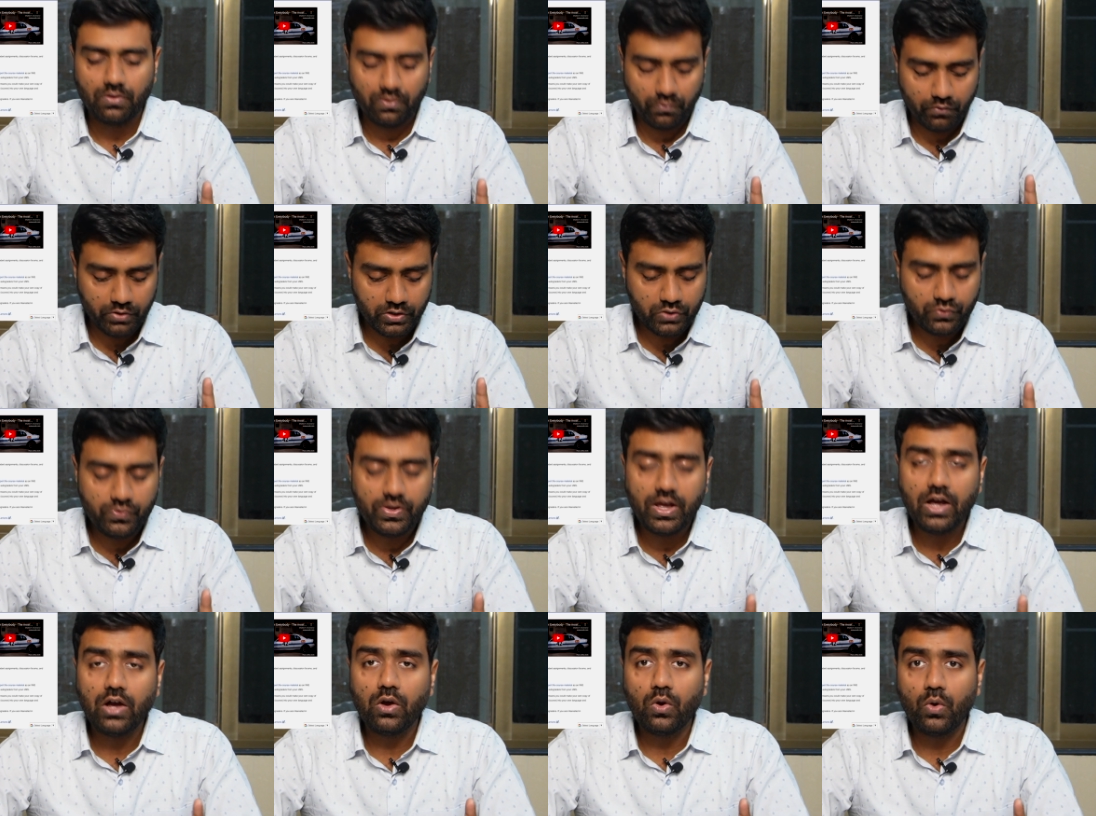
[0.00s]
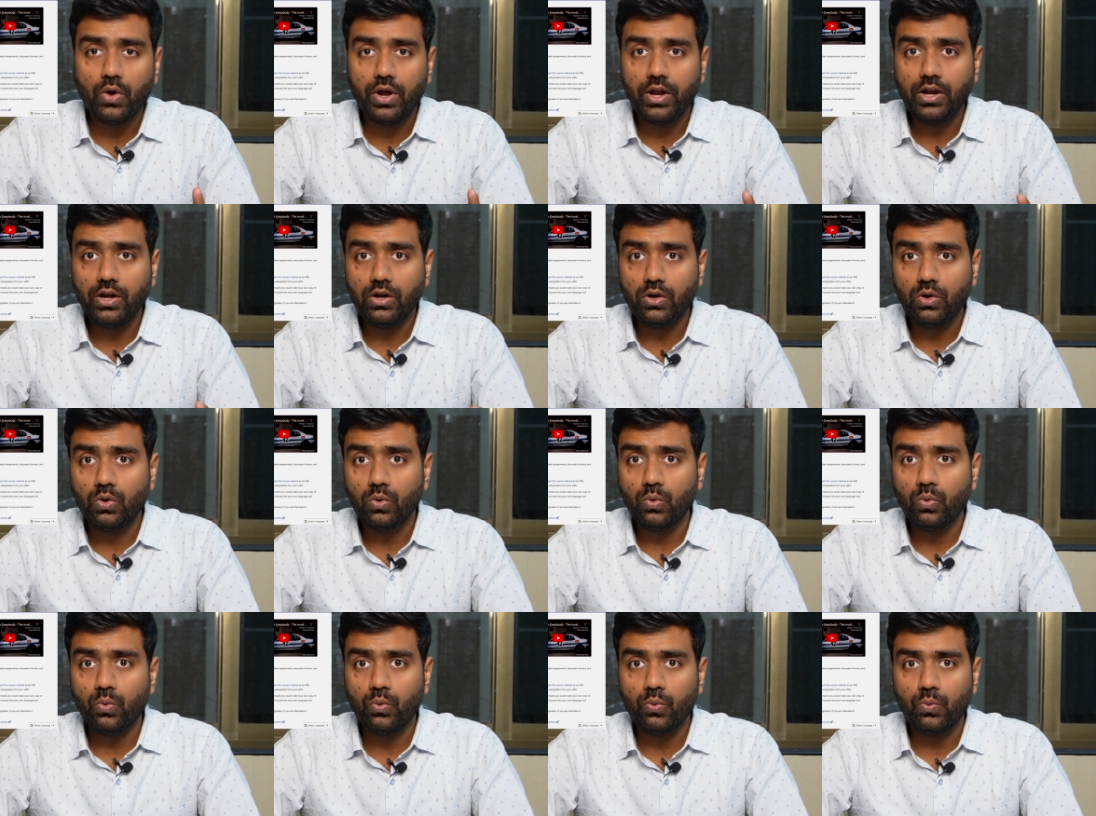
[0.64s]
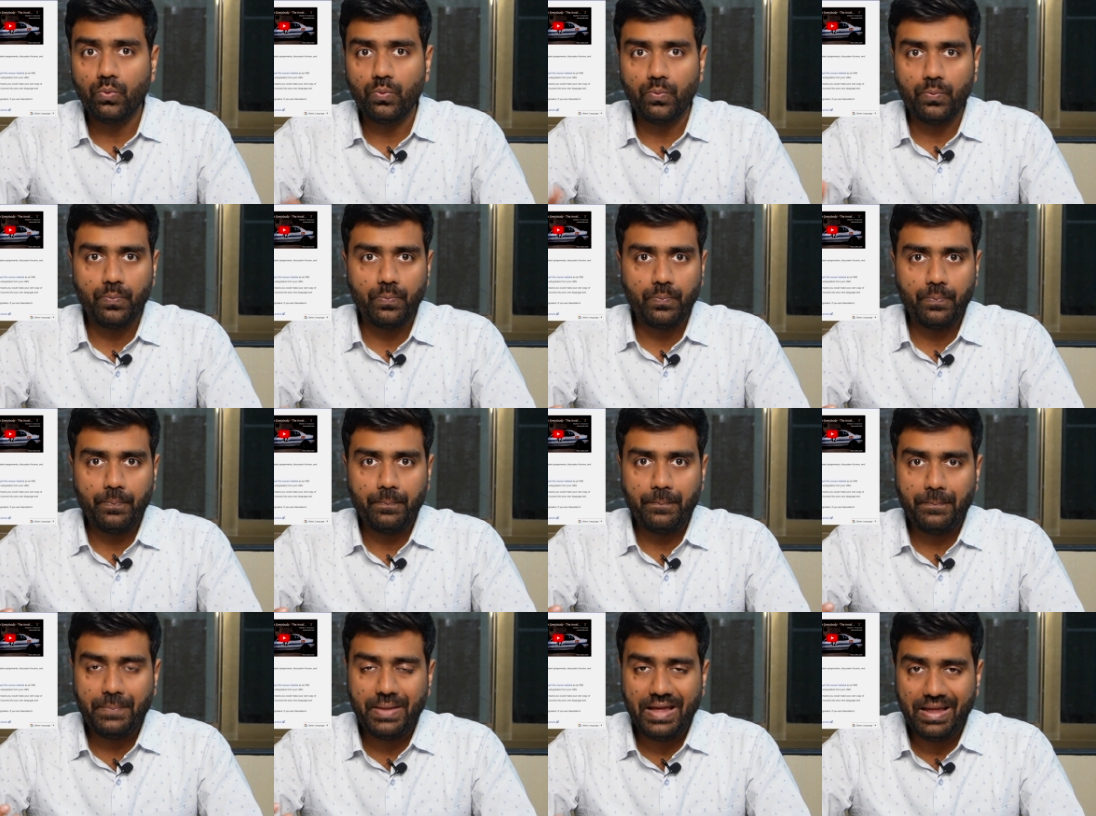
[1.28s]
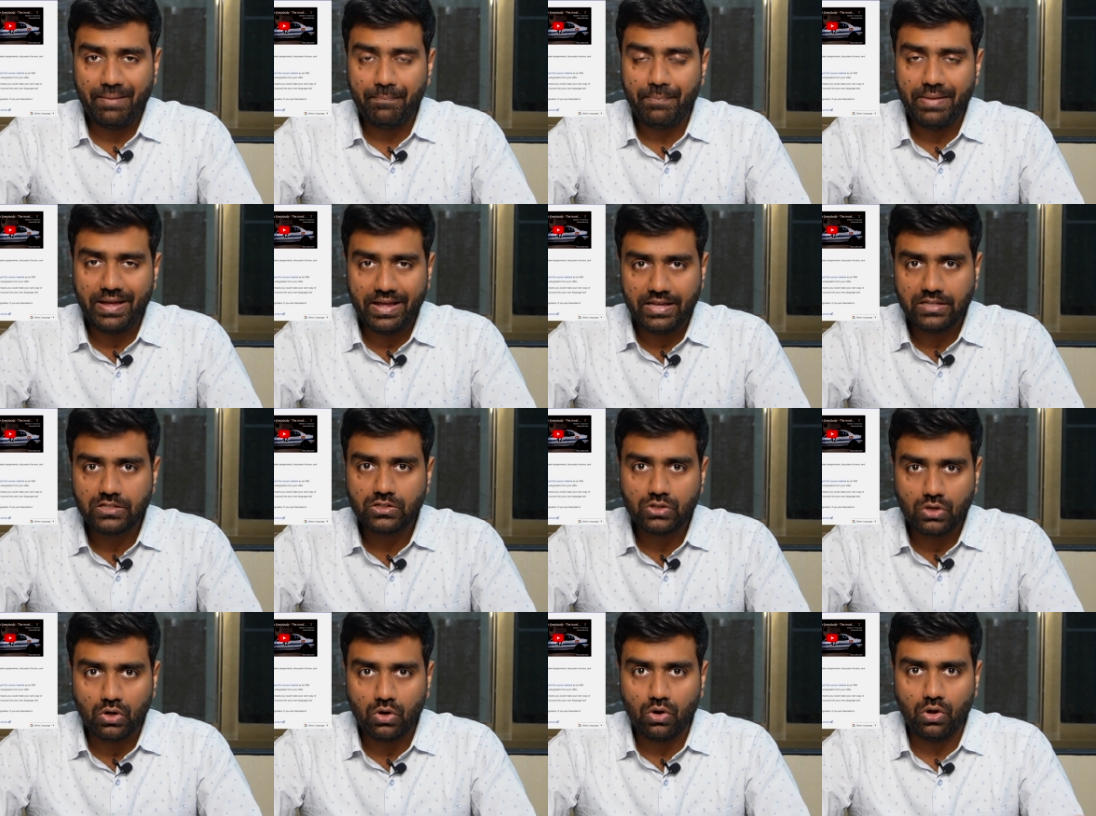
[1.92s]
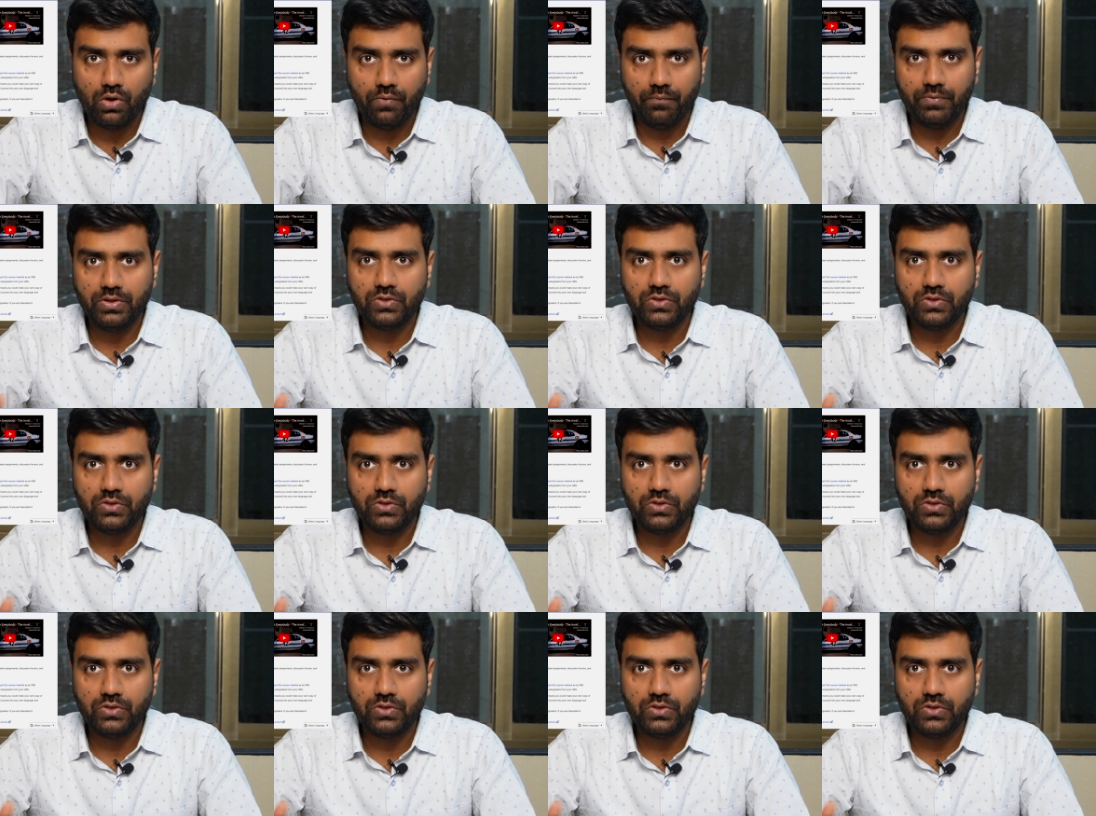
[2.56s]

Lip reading: which we are going to be based on,